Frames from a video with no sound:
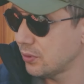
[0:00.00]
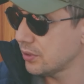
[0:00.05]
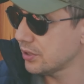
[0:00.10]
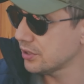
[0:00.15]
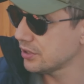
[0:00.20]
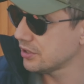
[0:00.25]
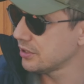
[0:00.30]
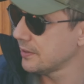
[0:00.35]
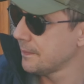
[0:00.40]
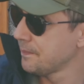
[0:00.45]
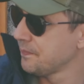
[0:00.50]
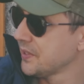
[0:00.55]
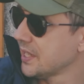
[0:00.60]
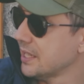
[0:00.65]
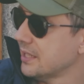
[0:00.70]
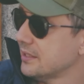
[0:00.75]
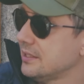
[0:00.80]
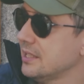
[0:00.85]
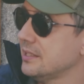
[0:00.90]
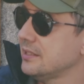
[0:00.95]
course,
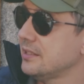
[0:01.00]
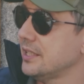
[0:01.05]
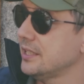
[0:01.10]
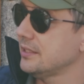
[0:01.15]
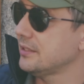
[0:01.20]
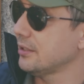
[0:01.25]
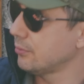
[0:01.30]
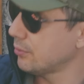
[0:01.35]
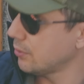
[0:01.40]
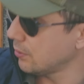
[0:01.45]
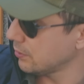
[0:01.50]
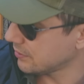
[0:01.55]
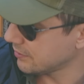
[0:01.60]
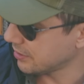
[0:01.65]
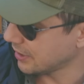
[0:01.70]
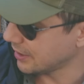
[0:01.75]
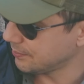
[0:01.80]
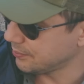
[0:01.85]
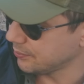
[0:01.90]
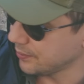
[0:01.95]
since it is a roll
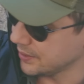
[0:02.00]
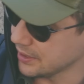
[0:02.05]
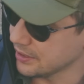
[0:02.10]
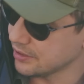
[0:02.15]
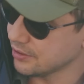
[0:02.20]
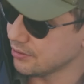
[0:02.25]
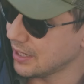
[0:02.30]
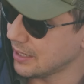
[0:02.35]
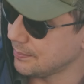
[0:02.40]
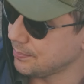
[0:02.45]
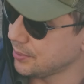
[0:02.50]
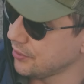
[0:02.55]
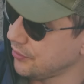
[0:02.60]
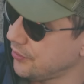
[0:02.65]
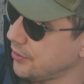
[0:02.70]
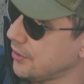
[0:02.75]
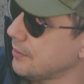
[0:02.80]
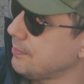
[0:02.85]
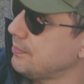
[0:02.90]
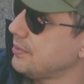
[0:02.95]
top with a strap on
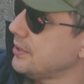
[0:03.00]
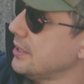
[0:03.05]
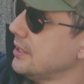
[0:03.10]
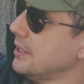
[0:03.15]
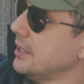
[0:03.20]
top,